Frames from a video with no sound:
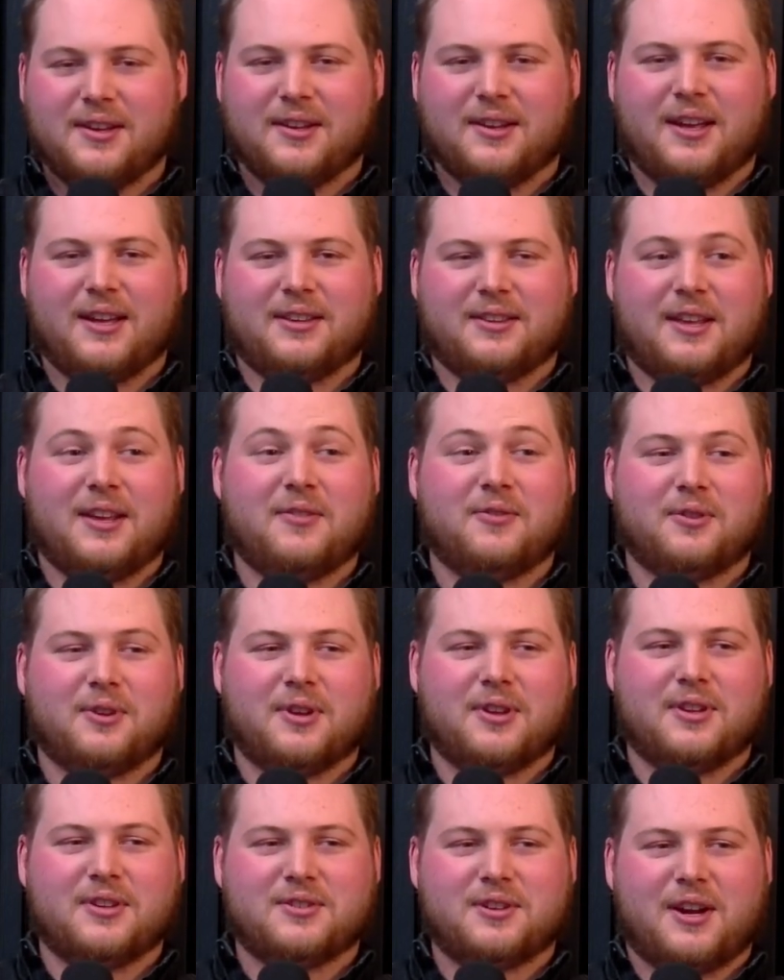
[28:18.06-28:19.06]
Like they
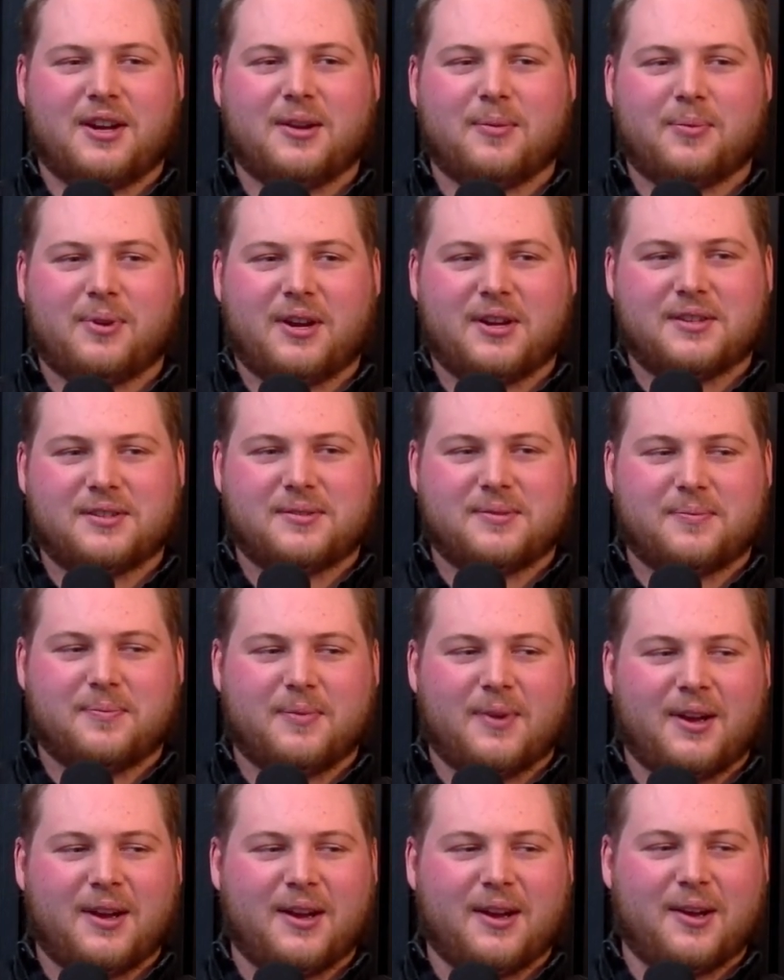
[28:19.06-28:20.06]
really tried to press
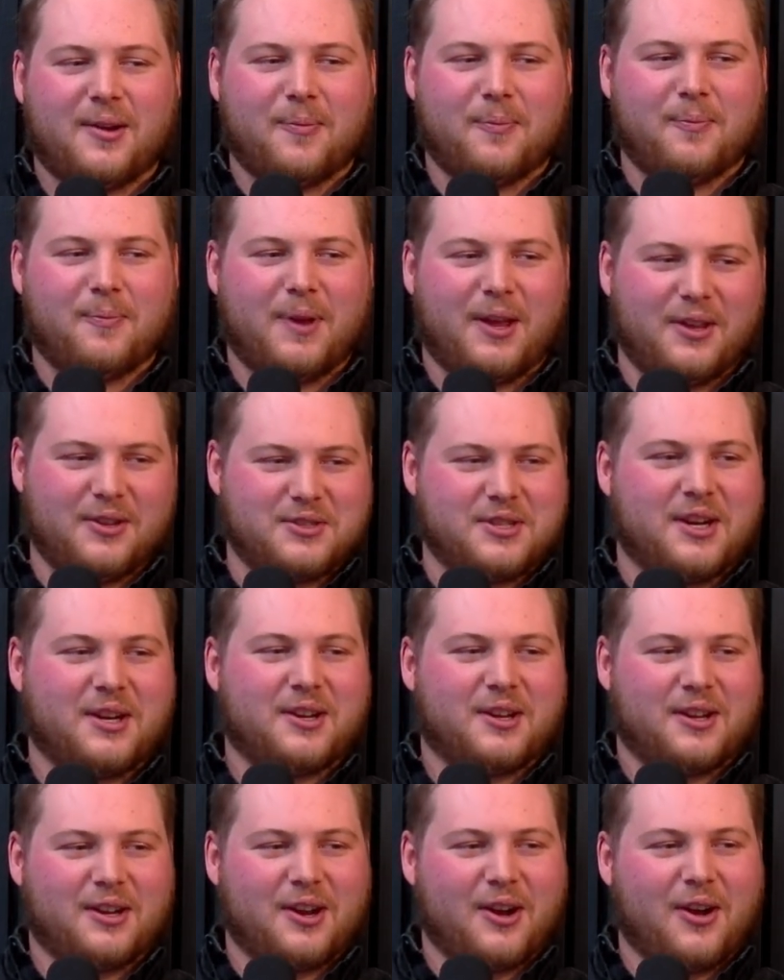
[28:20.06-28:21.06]

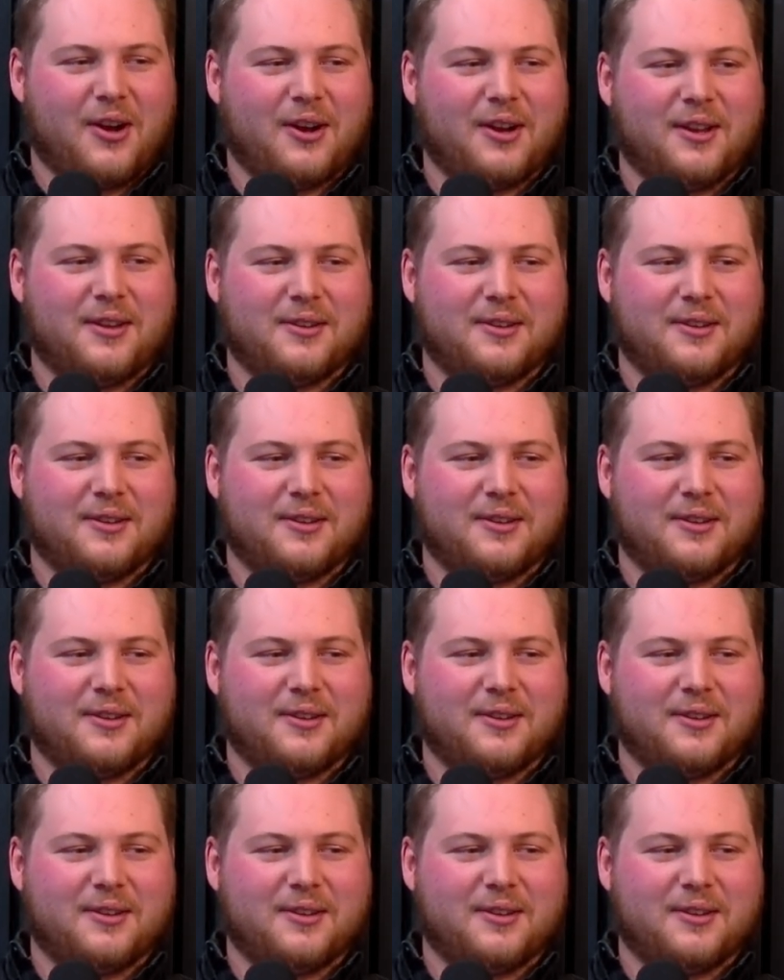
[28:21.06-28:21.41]
Belichick like on it.